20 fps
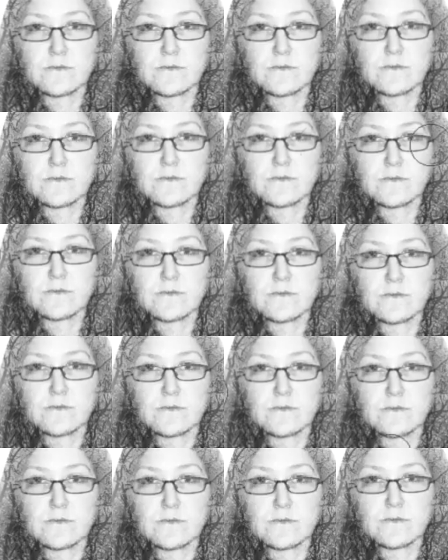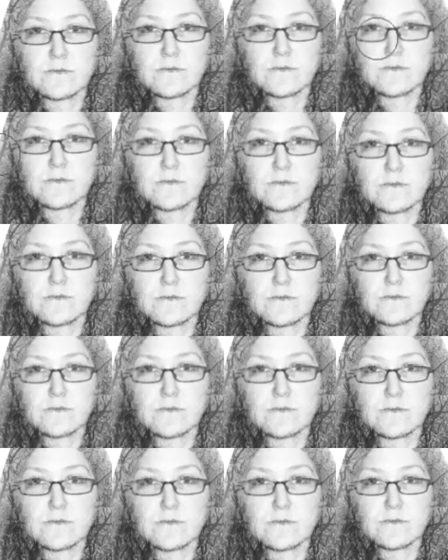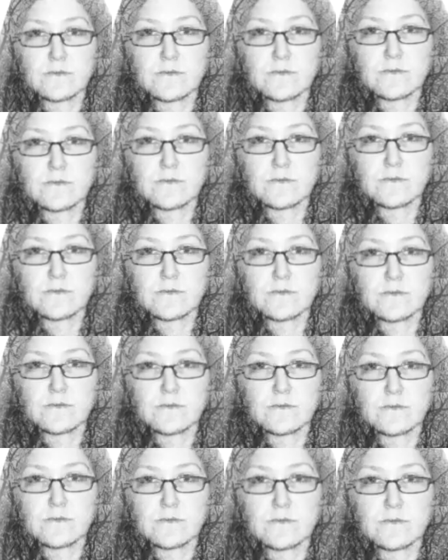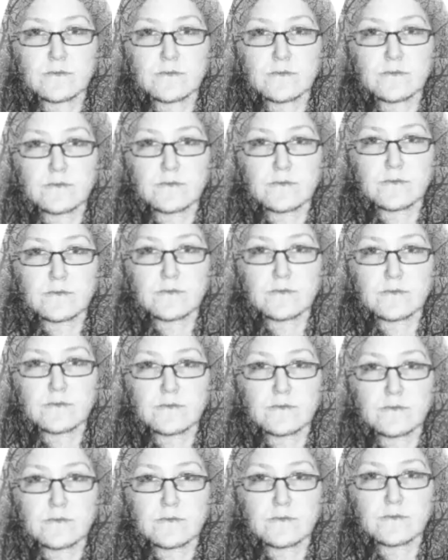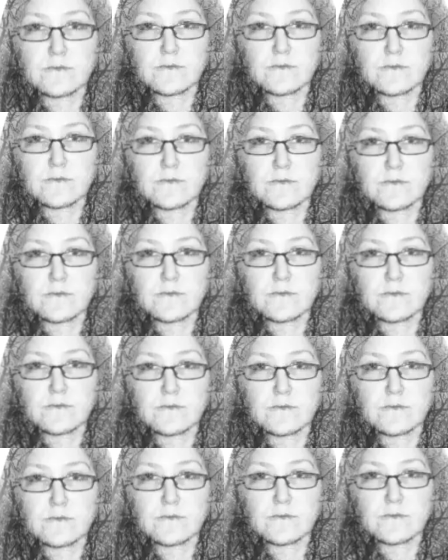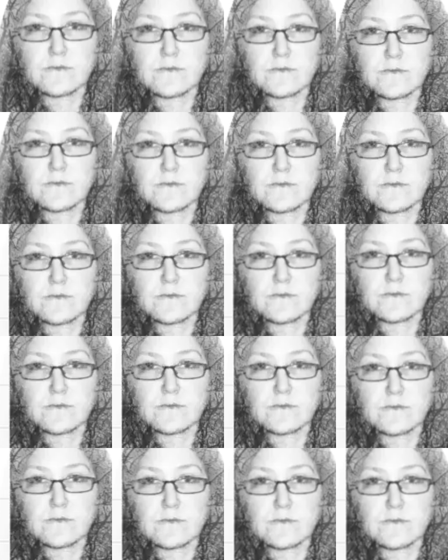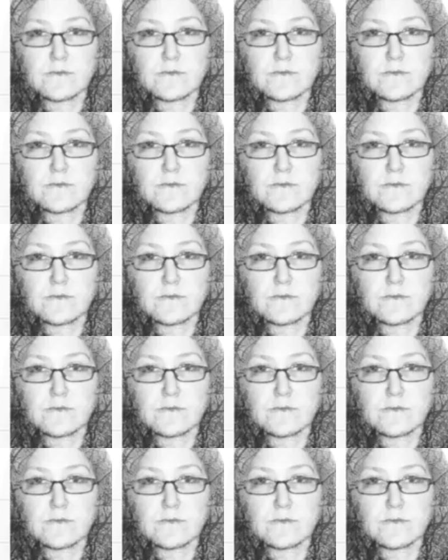develop your image a bit further. So this image is just currently a grayscale image, but we might